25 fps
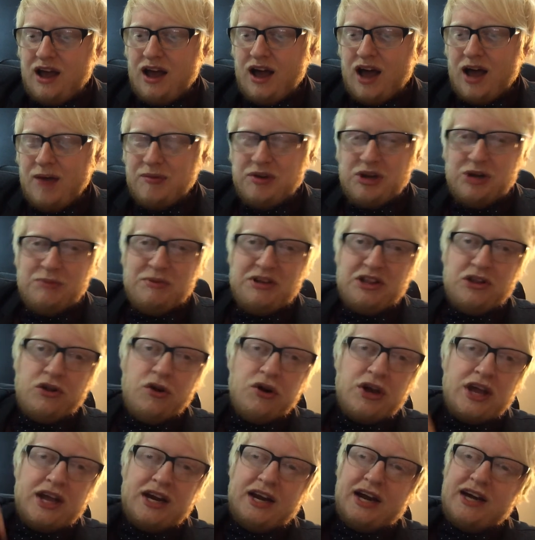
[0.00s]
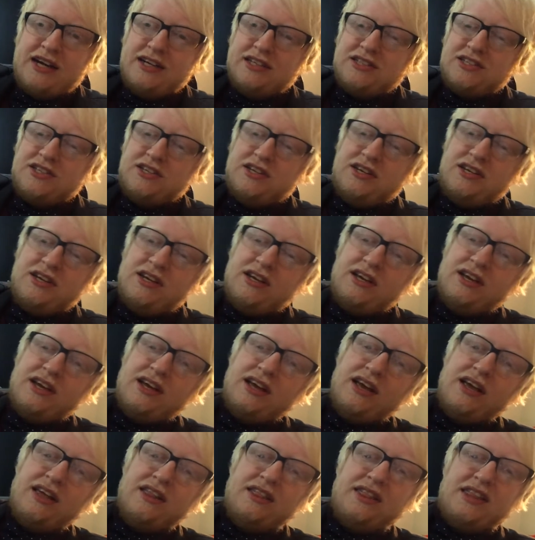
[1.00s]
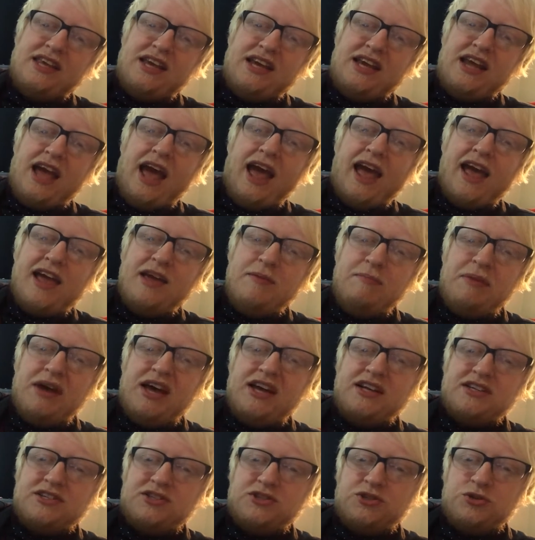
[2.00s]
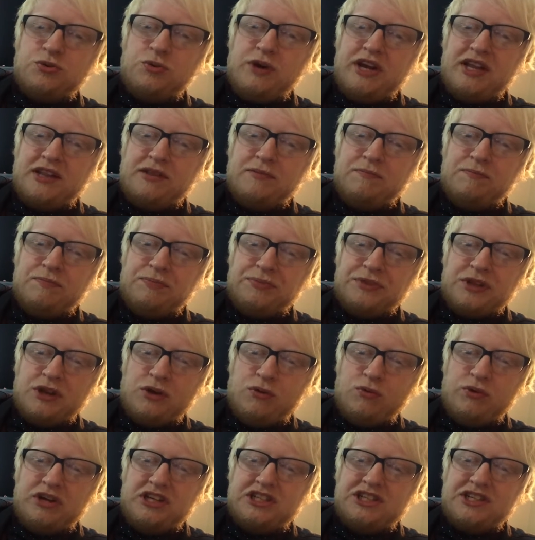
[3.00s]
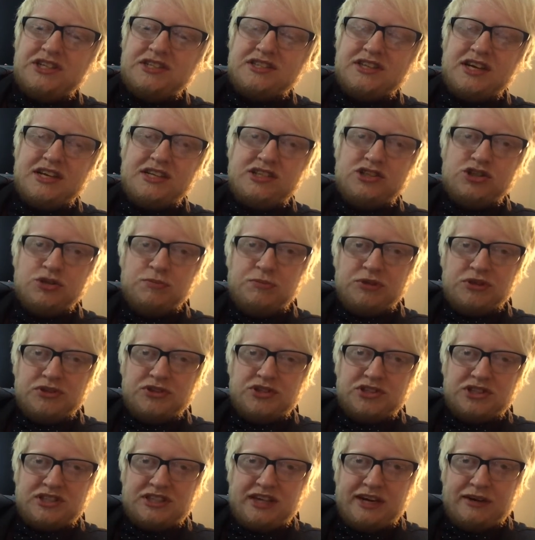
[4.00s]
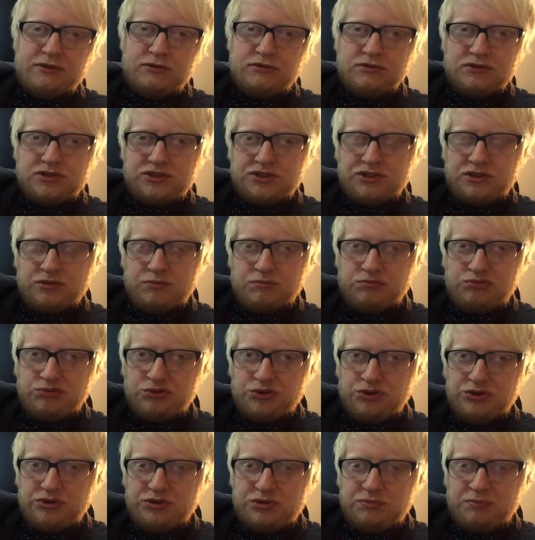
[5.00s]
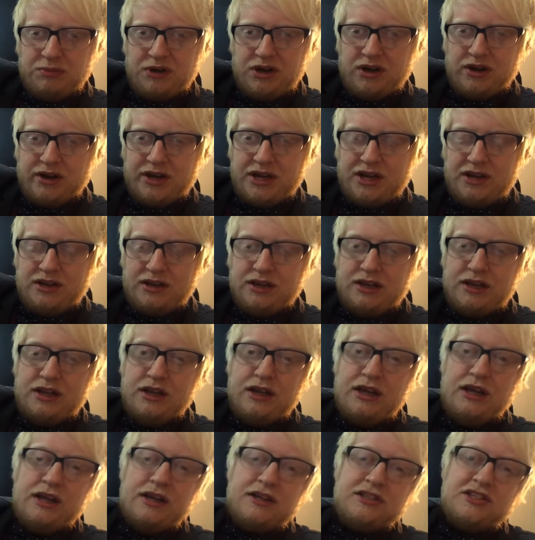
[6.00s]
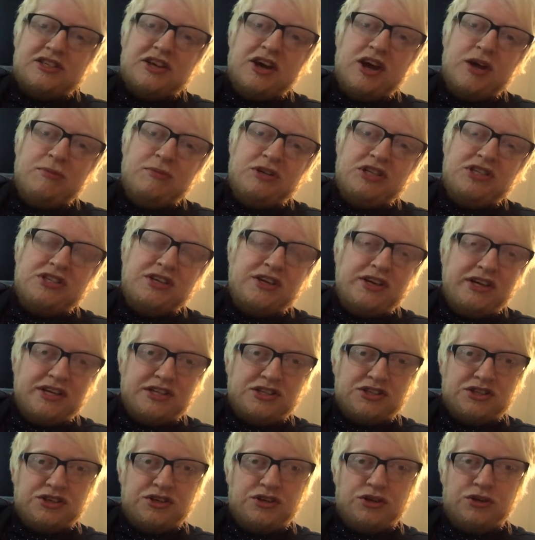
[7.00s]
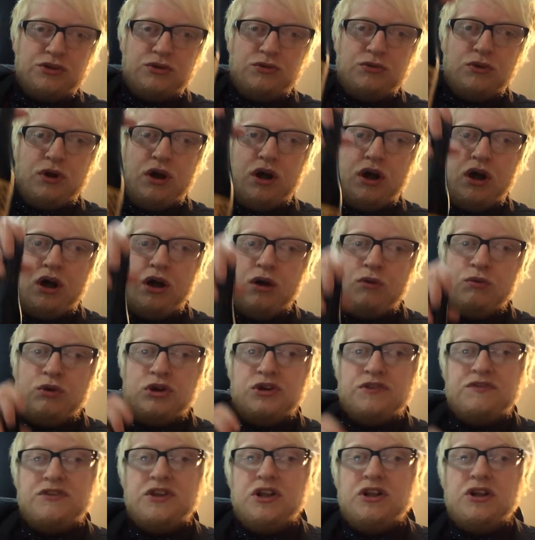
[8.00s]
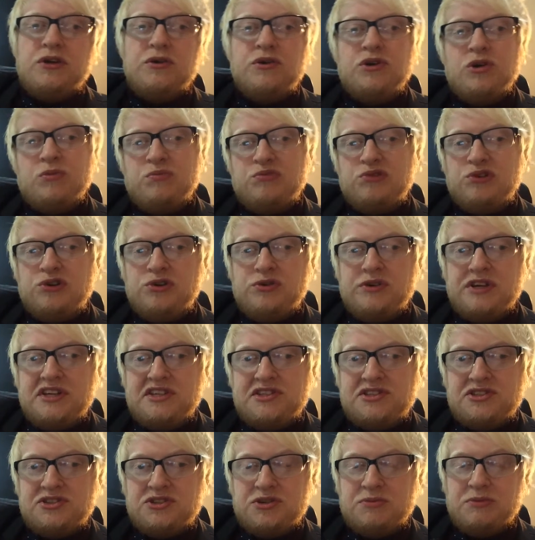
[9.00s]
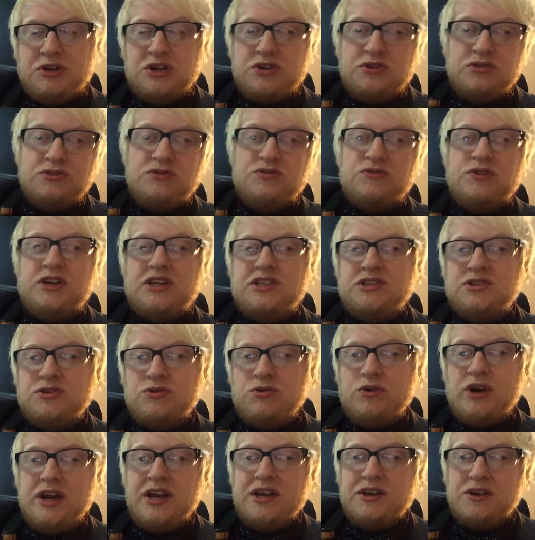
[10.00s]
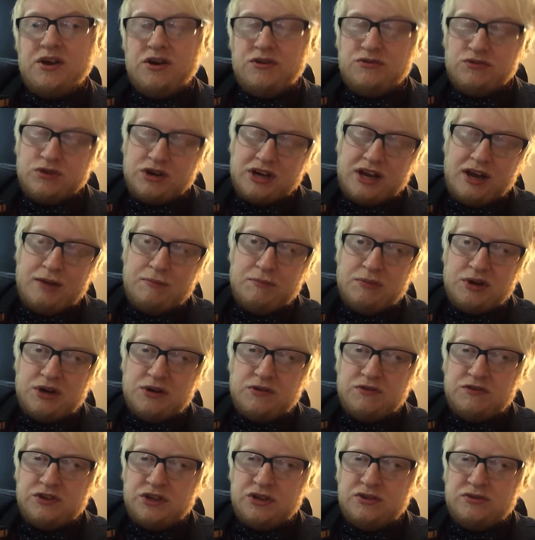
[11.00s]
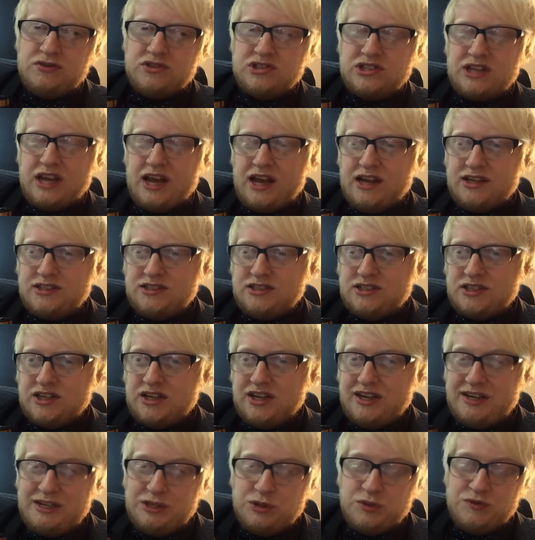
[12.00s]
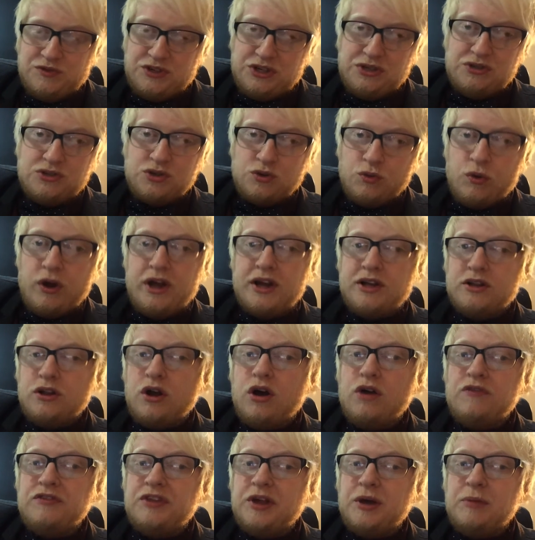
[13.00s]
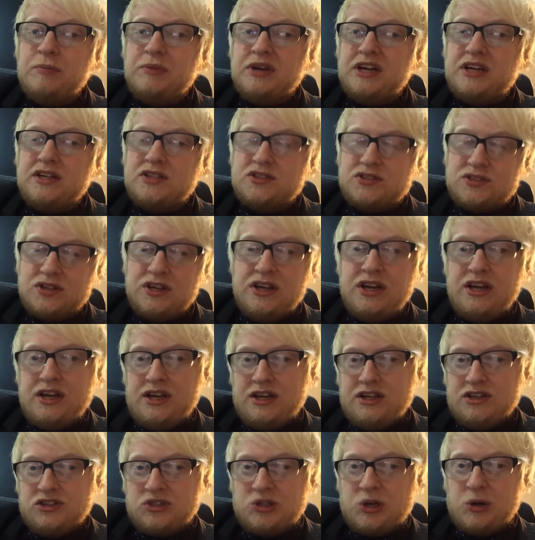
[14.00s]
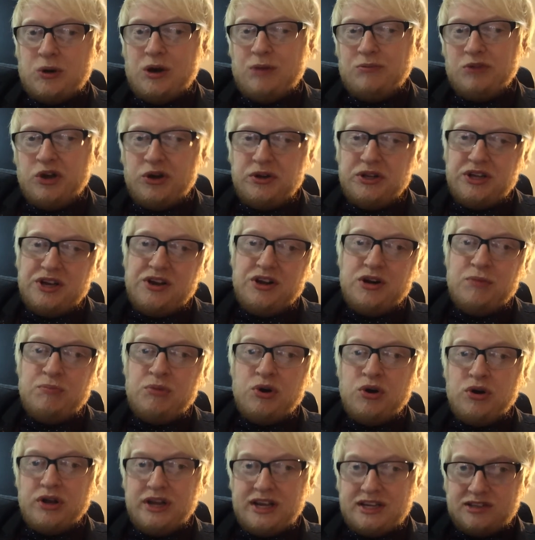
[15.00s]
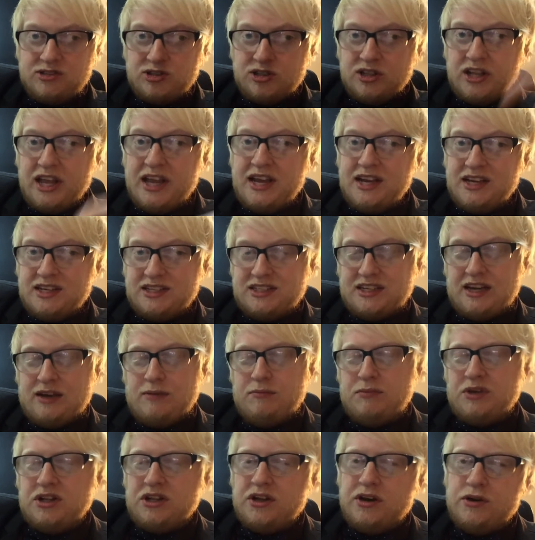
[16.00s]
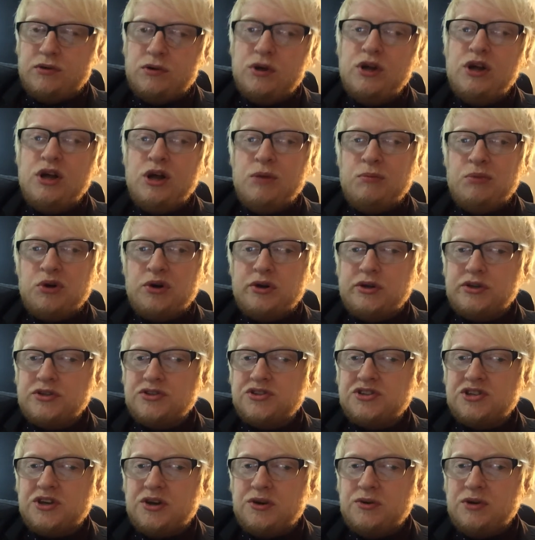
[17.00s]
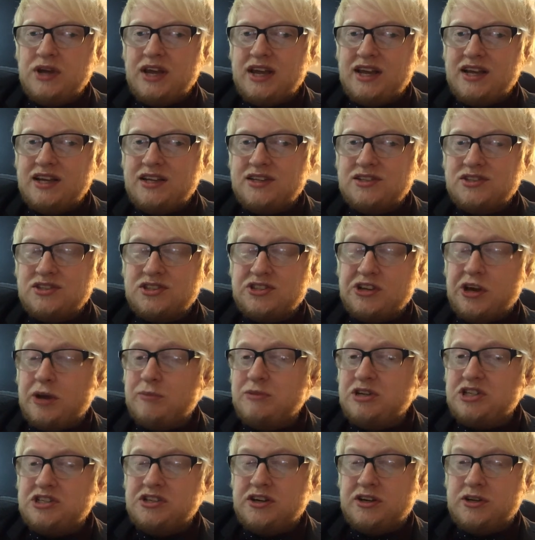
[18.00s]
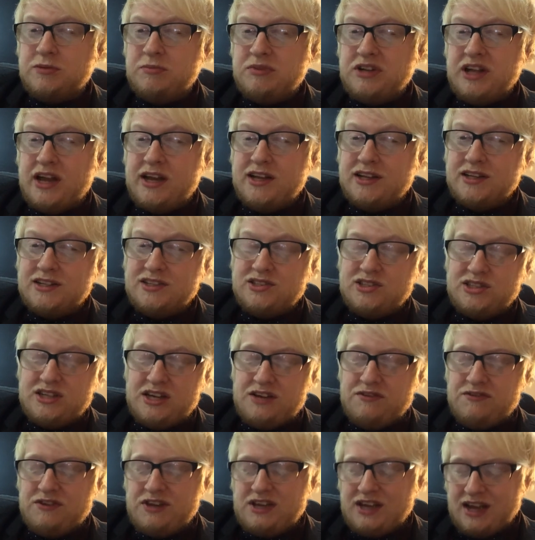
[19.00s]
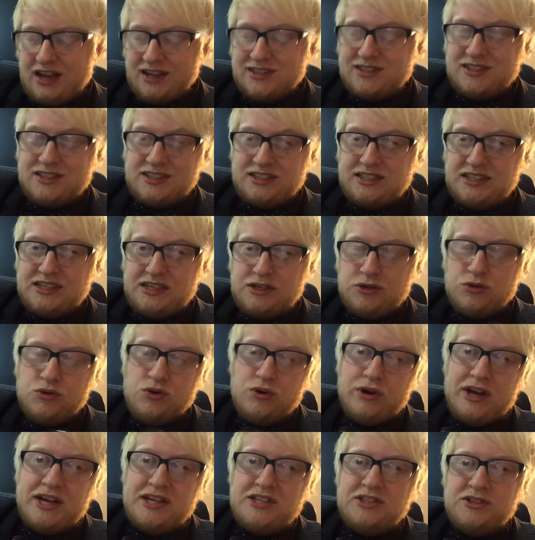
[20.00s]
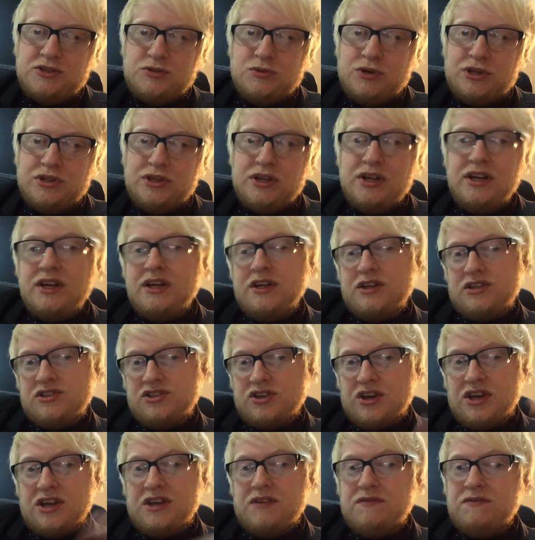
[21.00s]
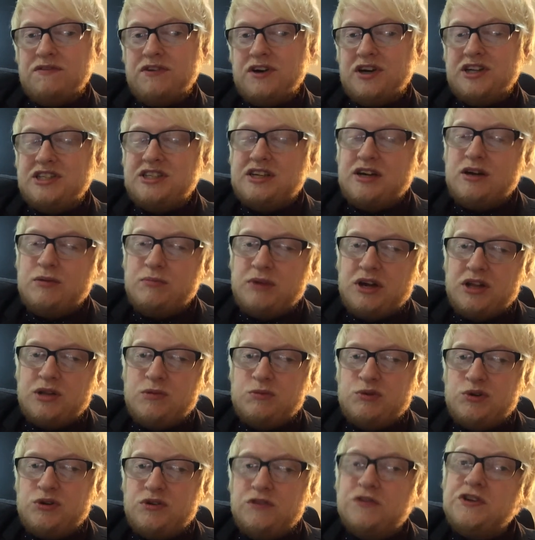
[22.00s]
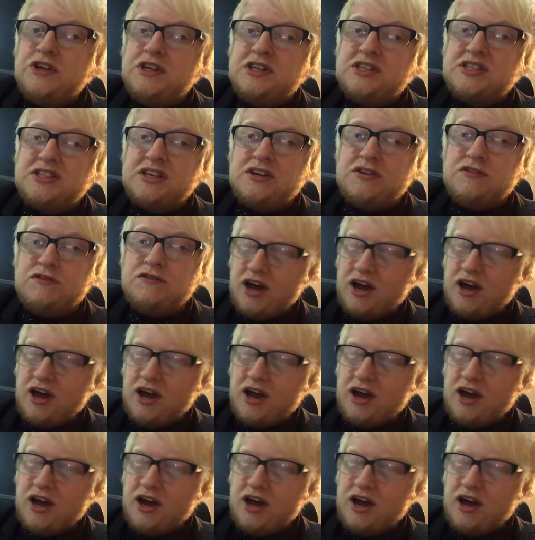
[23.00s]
I'm going to be looking at the Apex Twin, which is a double stout brewed by Time and Tide, who are one of the local breweries to my good friend Craig over at Kent Beer Reviews, and uh, he's reviewed quite a lot of their beers. So I'm not only going to put his link down below, but also his Time and Tide playlist if he has indeed created one, so you can find out about the brew for yourself.